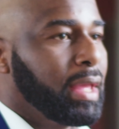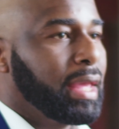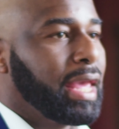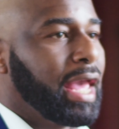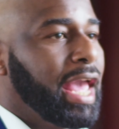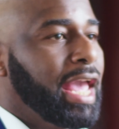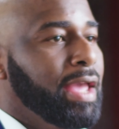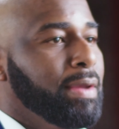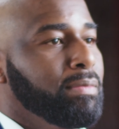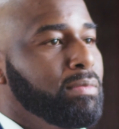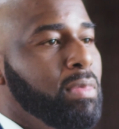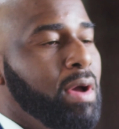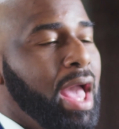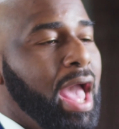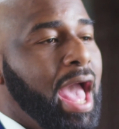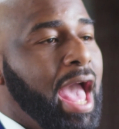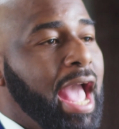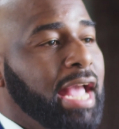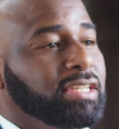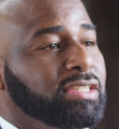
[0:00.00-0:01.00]
came
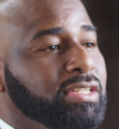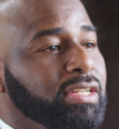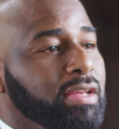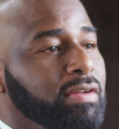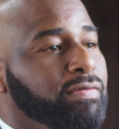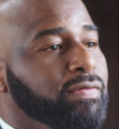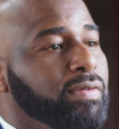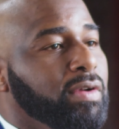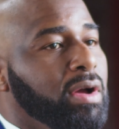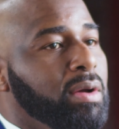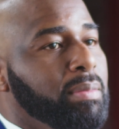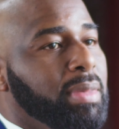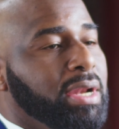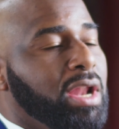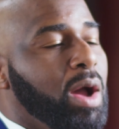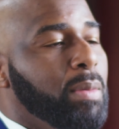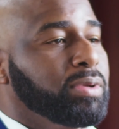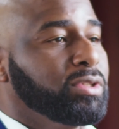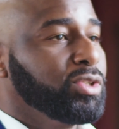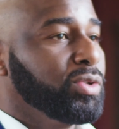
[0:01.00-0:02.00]
actually from an
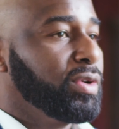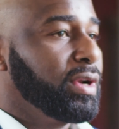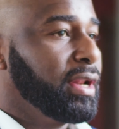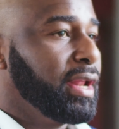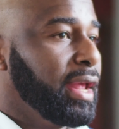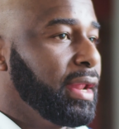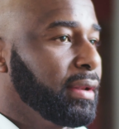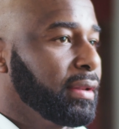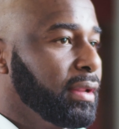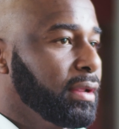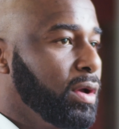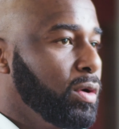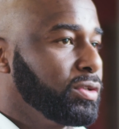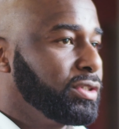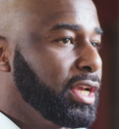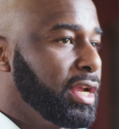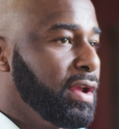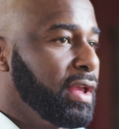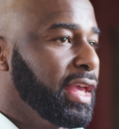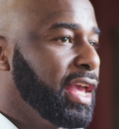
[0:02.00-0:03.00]
opportunity that
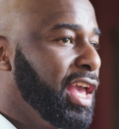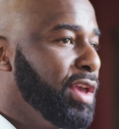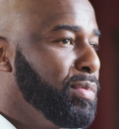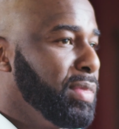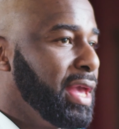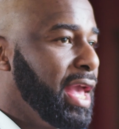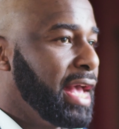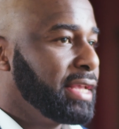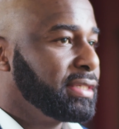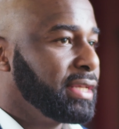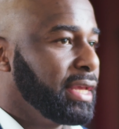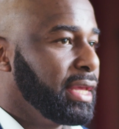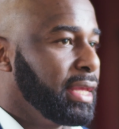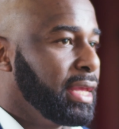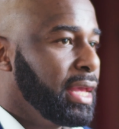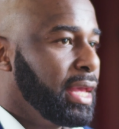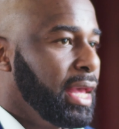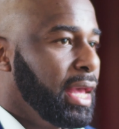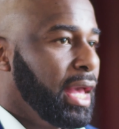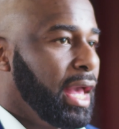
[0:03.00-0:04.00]
Coach Heron gave me as a
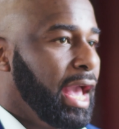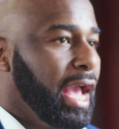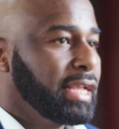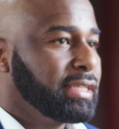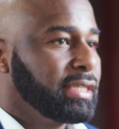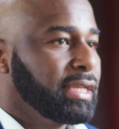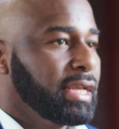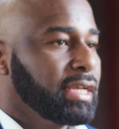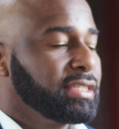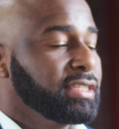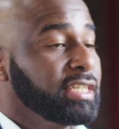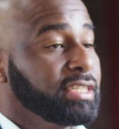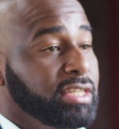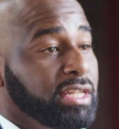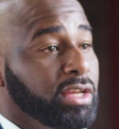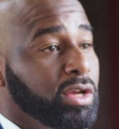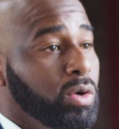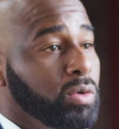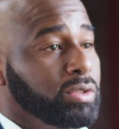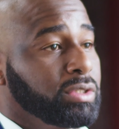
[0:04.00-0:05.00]

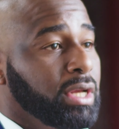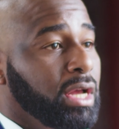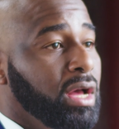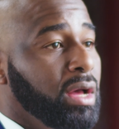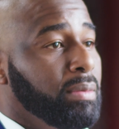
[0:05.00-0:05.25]
assistant coach.